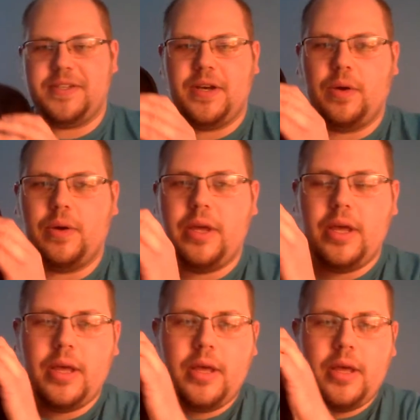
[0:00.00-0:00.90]
So
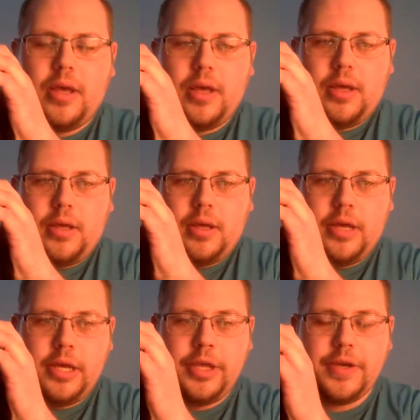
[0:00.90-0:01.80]

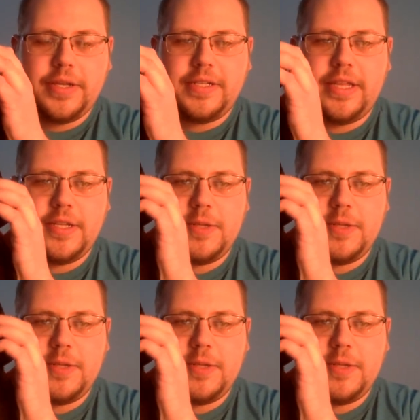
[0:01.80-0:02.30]
you can see in the